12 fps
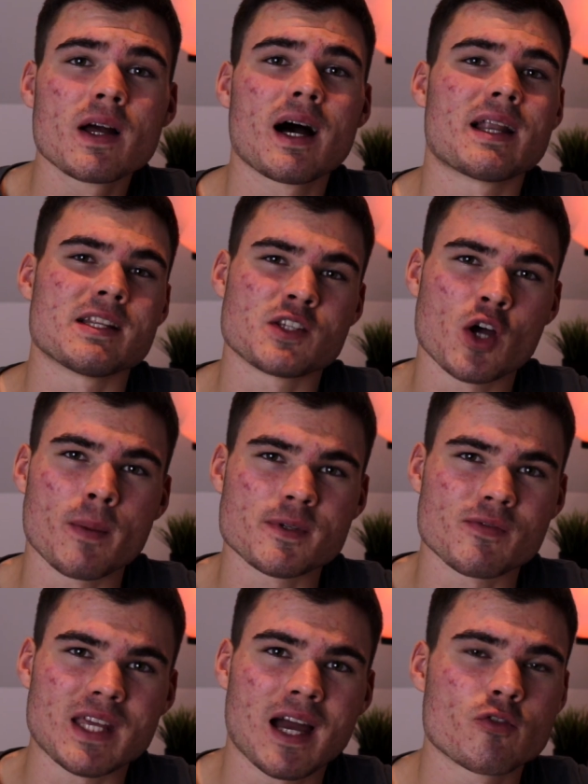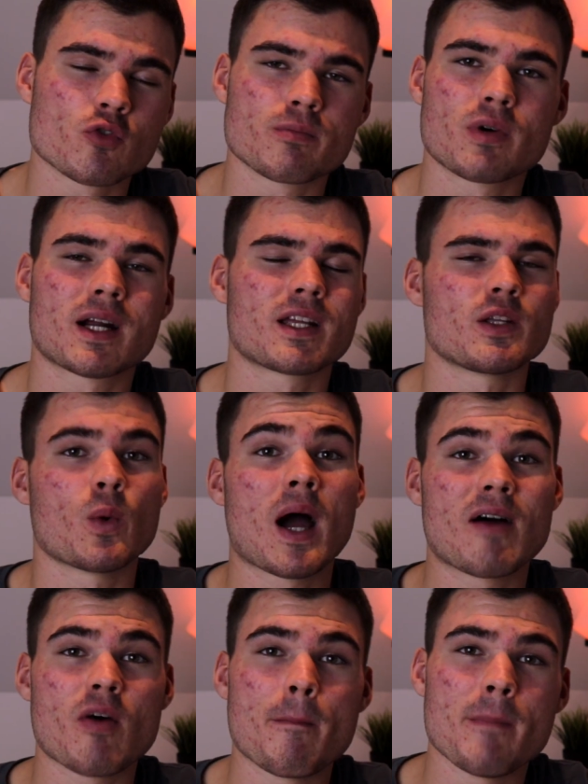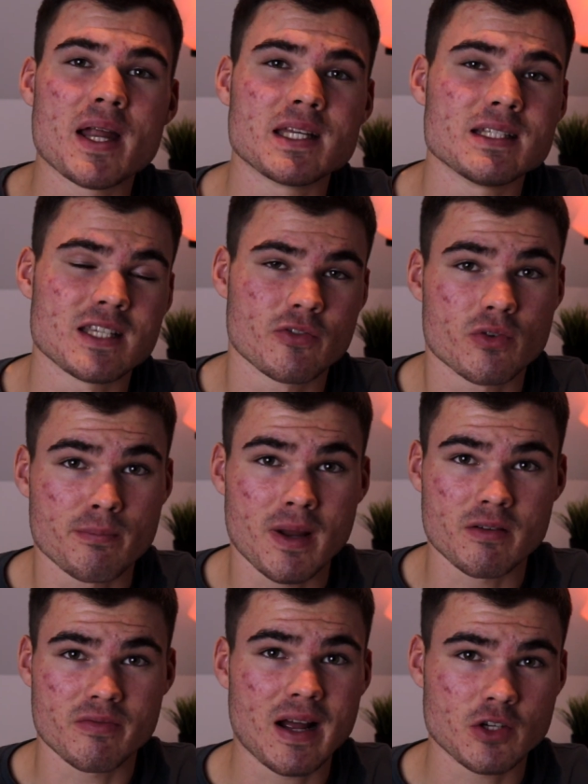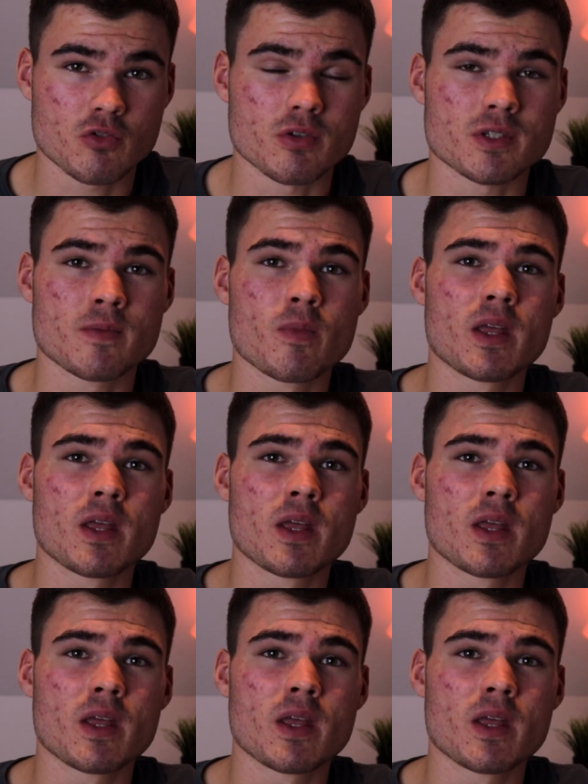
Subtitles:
And in terms of the Android bracket, you have many different manufacturers.